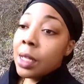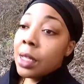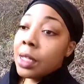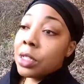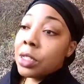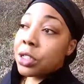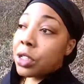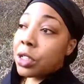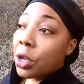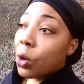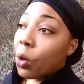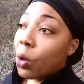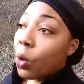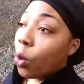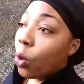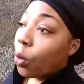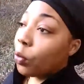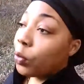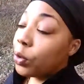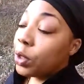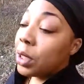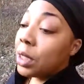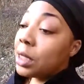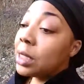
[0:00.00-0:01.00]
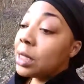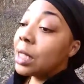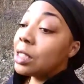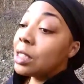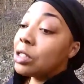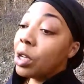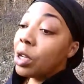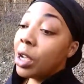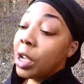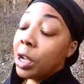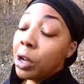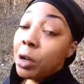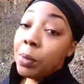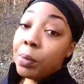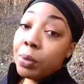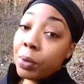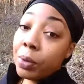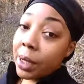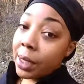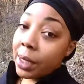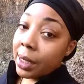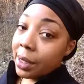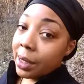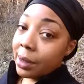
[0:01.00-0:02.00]
So, or if you need to get your hair
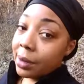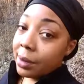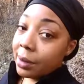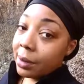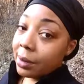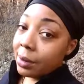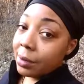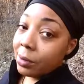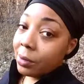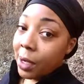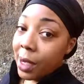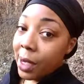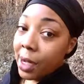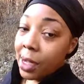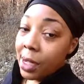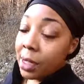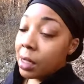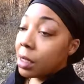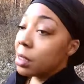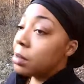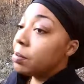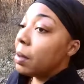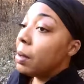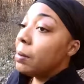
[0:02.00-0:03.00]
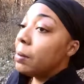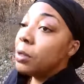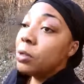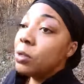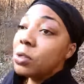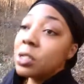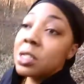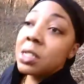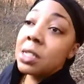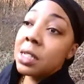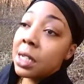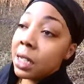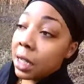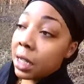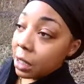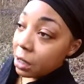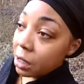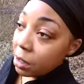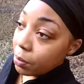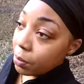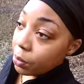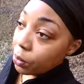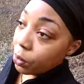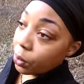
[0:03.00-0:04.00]
braided, right? Because maybe you're sick in
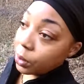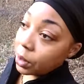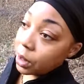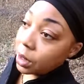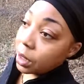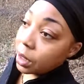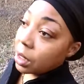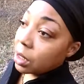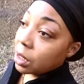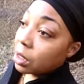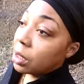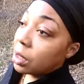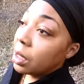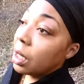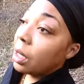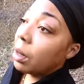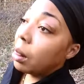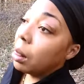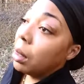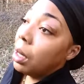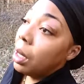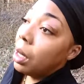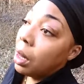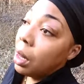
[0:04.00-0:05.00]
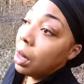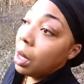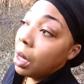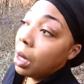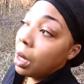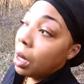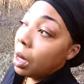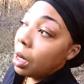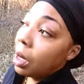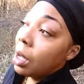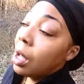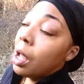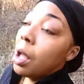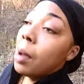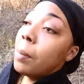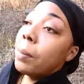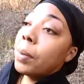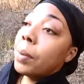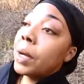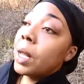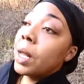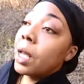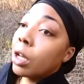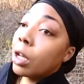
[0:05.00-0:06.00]
the morning and you're like, blah, blah, blah,
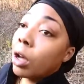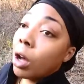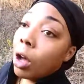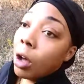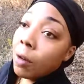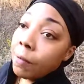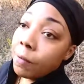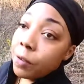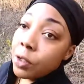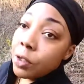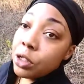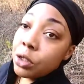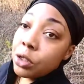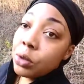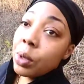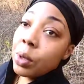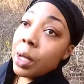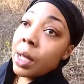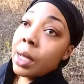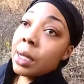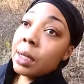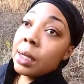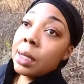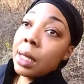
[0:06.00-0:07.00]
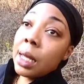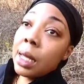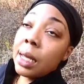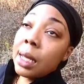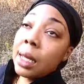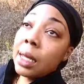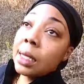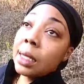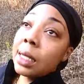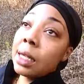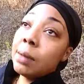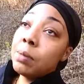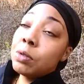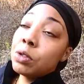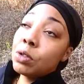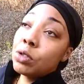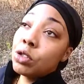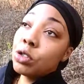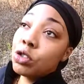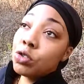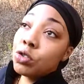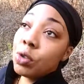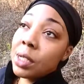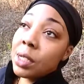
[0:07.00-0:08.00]
but it comforts you. It keeps your
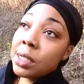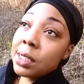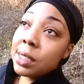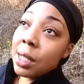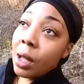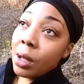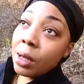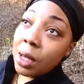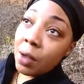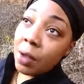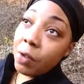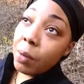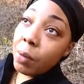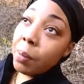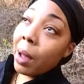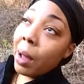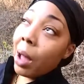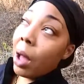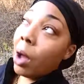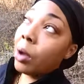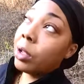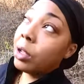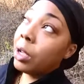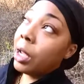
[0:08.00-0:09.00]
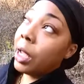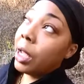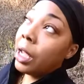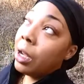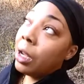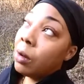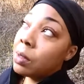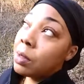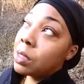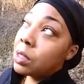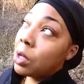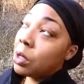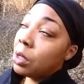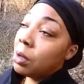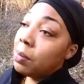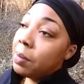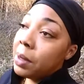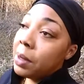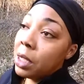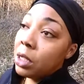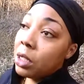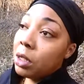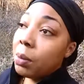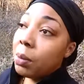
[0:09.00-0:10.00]
stress down level about how your hair is going to
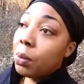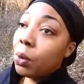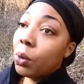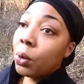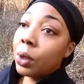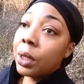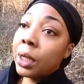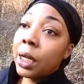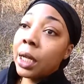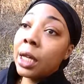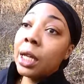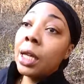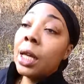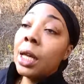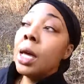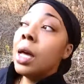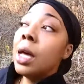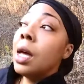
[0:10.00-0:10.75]
be in the morning,